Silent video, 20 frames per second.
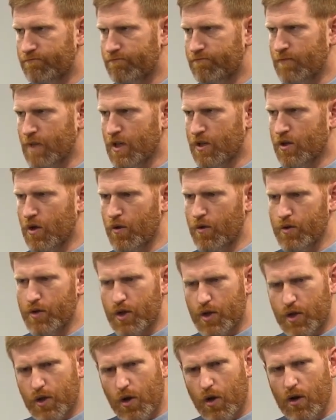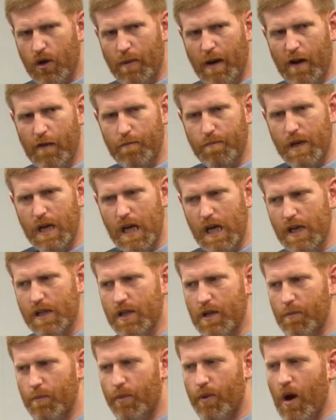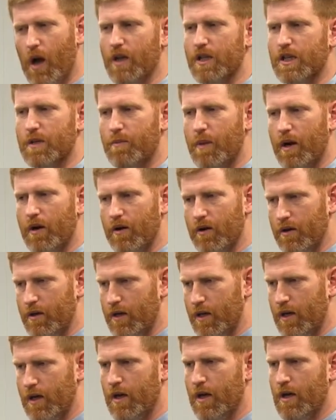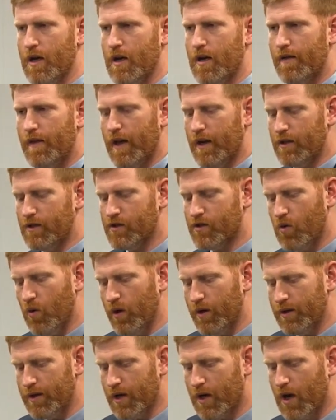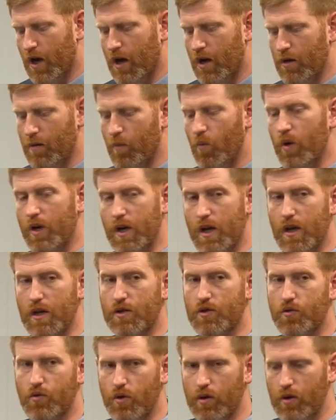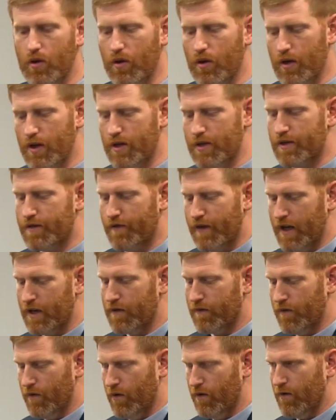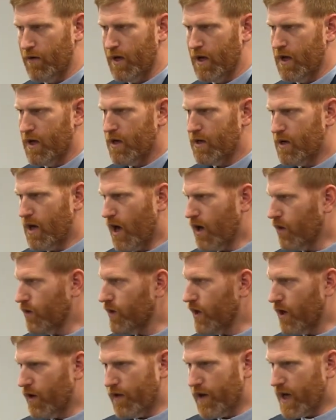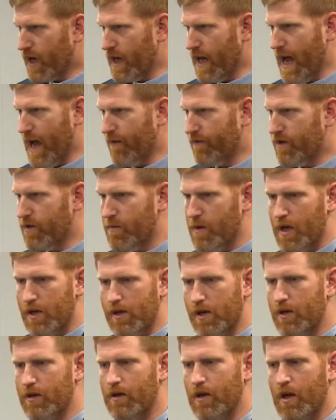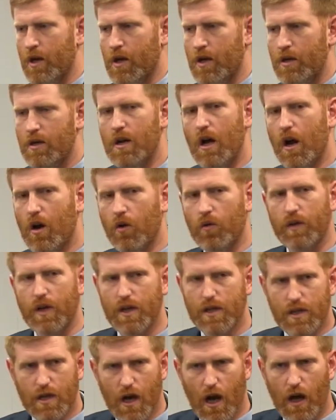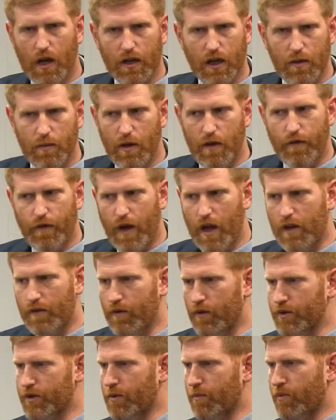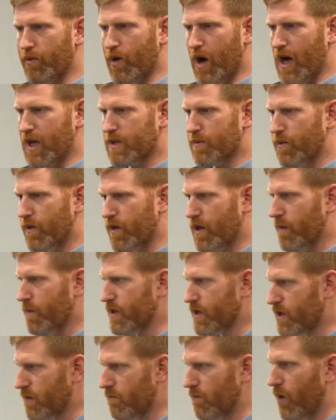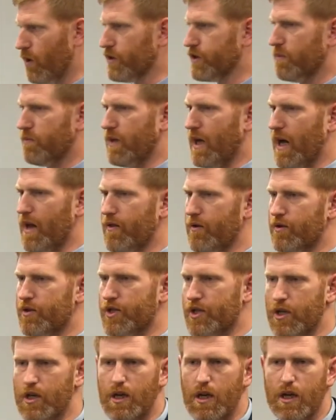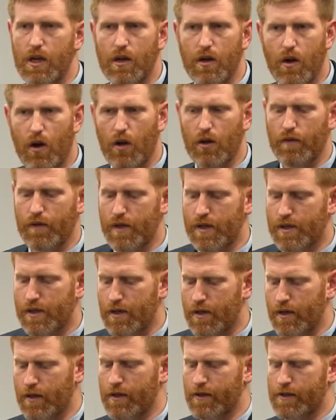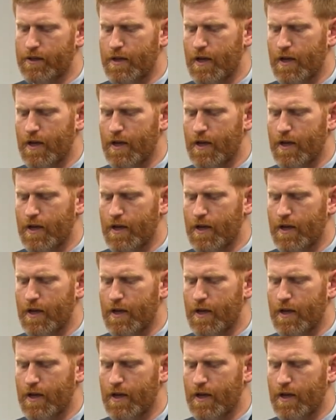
So there's a certain amount of peace and prosperity that is going to come when Israel is faithful. Not only are they going to have dominion, not only is God going to be faithful to prosper them and to multiply their seed and all of these things,